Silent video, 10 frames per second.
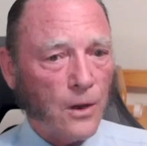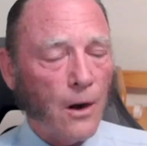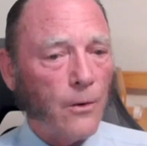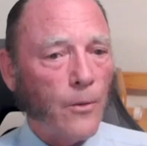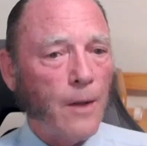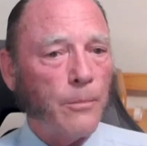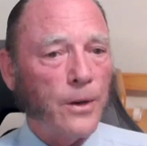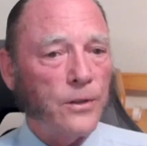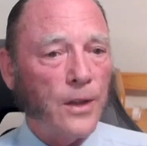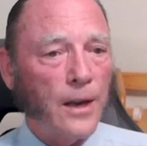are
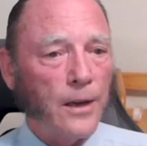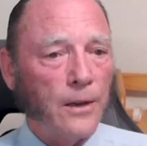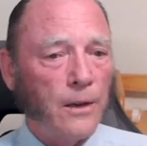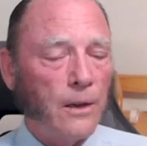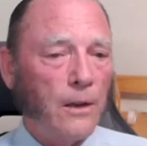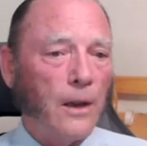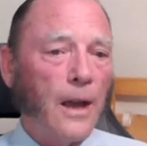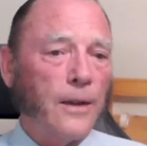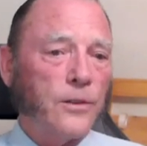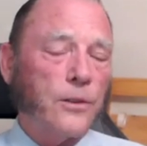represented
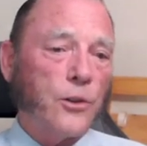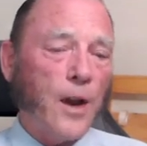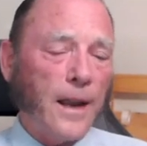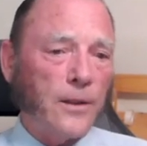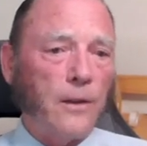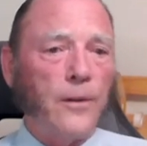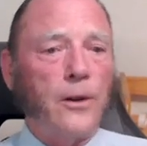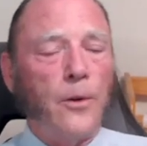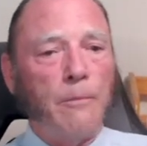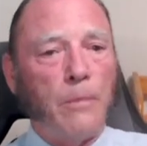as attractive and
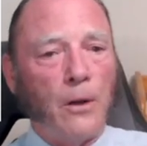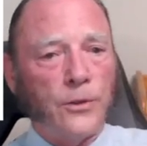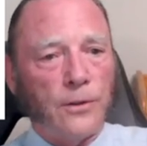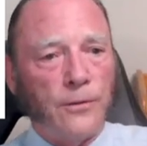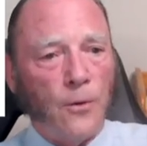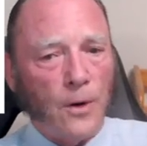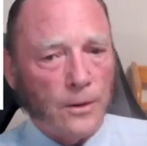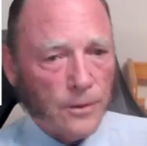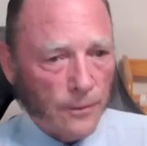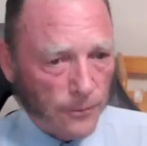repulsive
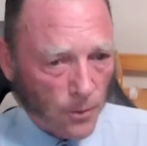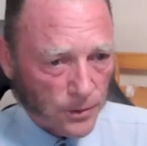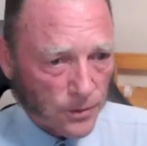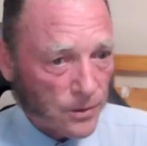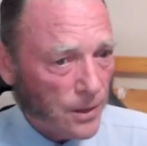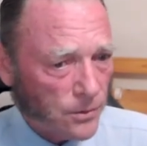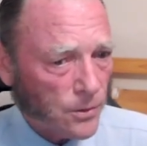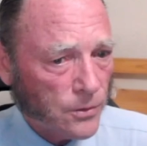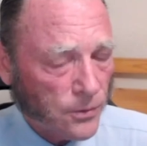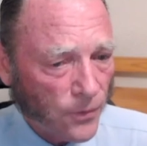forces. These are
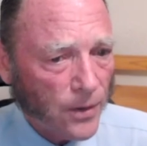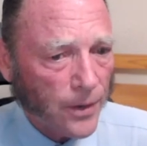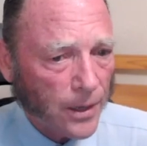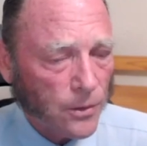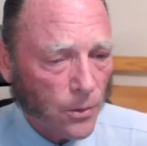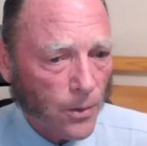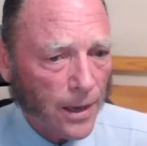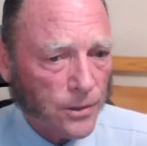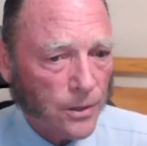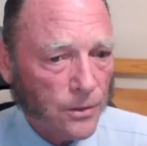spheric
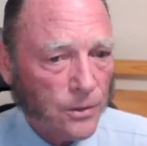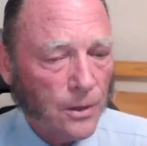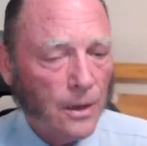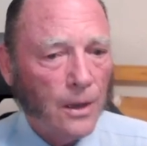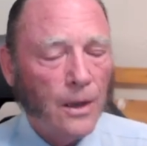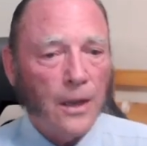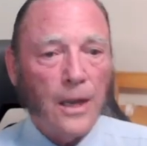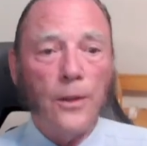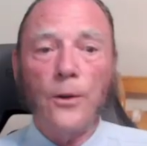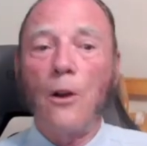directions,
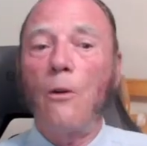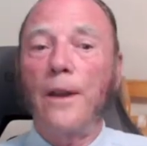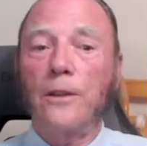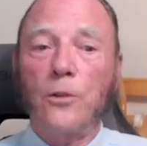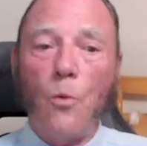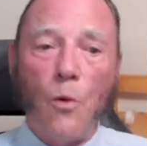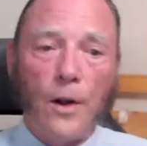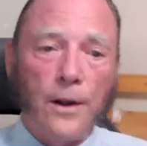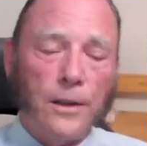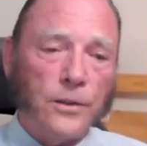either going
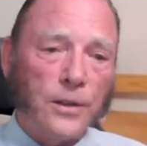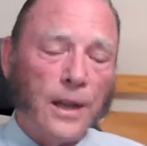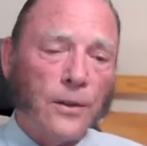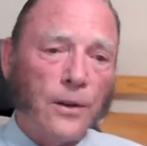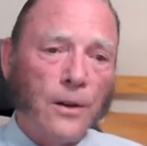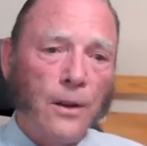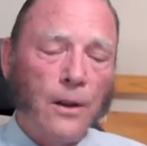toward a center